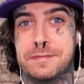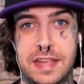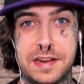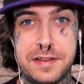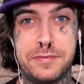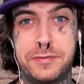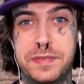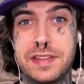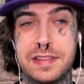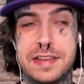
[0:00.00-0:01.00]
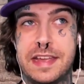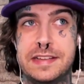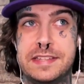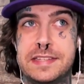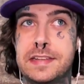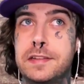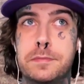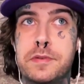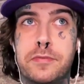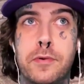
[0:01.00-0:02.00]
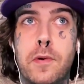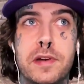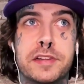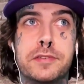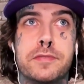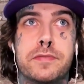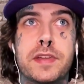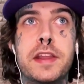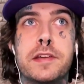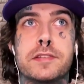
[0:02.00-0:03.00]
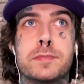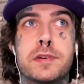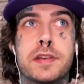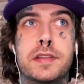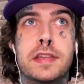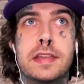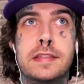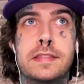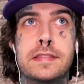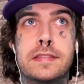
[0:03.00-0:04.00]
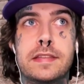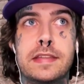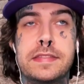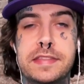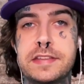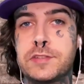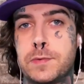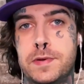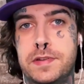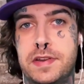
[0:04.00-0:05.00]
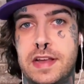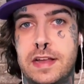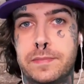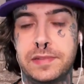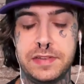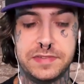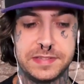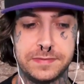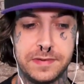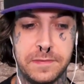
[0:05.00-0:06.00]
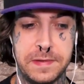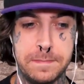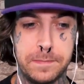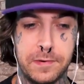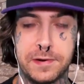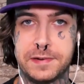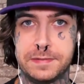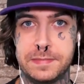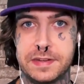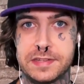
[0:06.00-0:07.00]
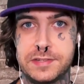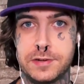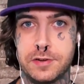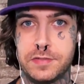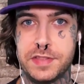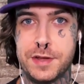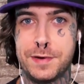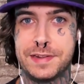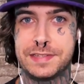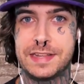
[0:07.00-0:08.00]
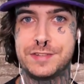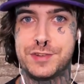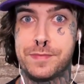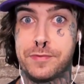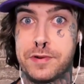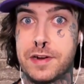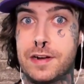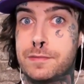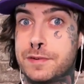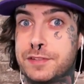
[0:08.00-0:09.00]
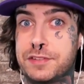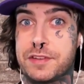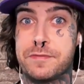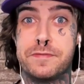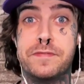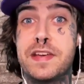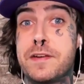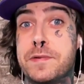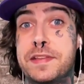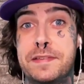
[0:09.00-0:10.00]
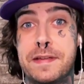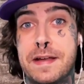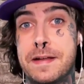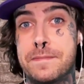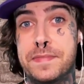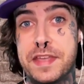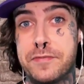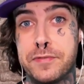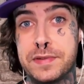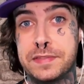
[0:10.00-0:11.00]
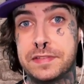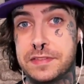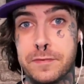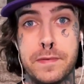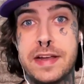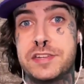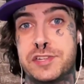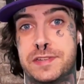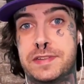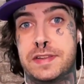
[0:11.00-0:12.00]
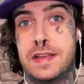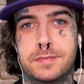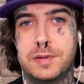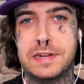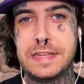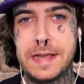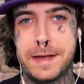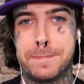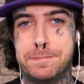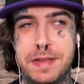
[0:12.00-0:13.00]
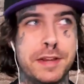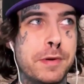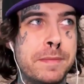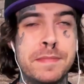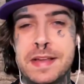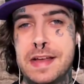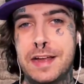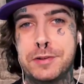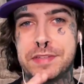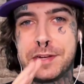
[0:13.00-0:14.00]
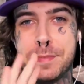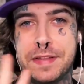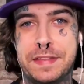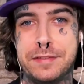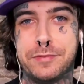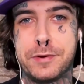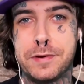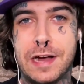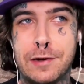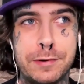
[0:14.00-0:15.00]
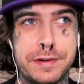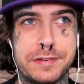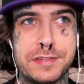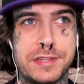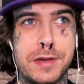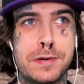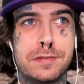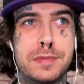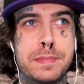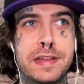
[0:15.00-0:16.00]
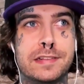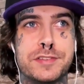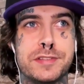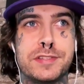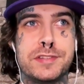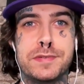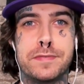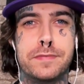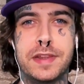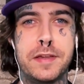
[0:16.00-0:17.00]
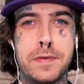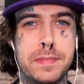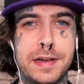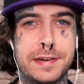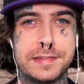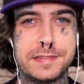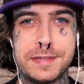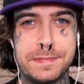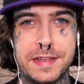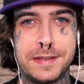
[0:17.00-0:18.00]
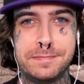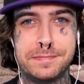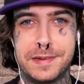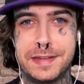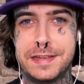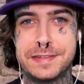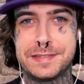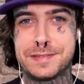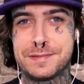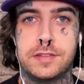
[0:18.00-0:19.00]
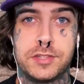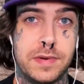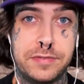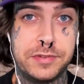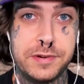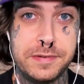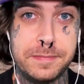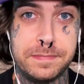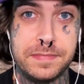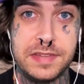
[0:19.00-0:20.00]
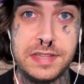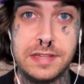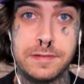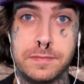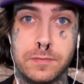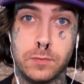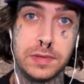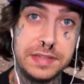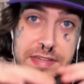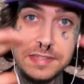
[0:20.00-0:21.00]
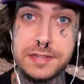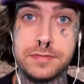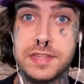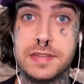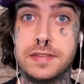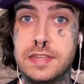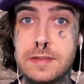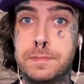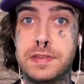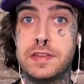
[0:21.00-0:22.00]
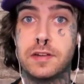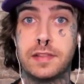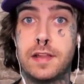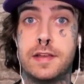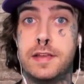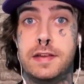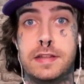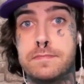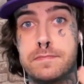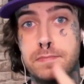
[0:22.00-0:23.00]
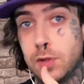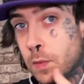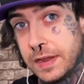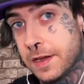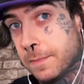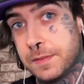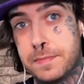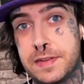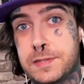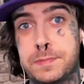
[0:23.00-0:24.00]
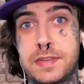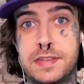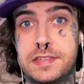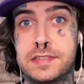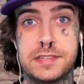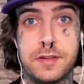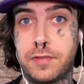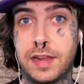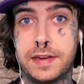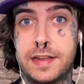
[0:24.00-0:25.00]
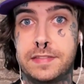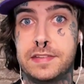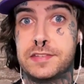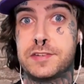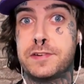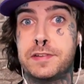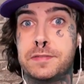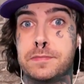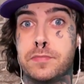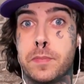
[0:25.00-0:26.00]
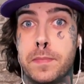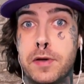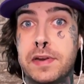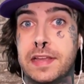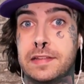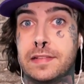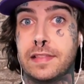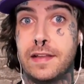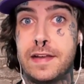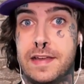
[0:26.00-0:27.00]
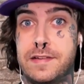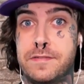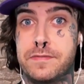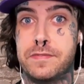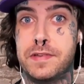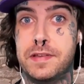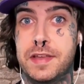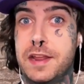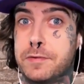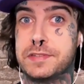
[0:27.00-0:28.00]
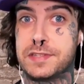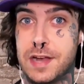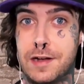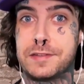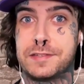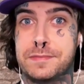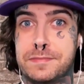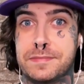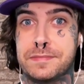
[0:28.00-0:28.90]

And I feel like I said it before in other videos, but in this one, I believe it's very important because you're gonna notice that Job for a Cowboy took a very different direction. But yeah, anyway, I could talk about that for hours, so maybe I'll just do a video about it someday, I guess. So after the release of the EP online and blowing up on MySpace and stuff like that, they started promoting it live, and it was awesome.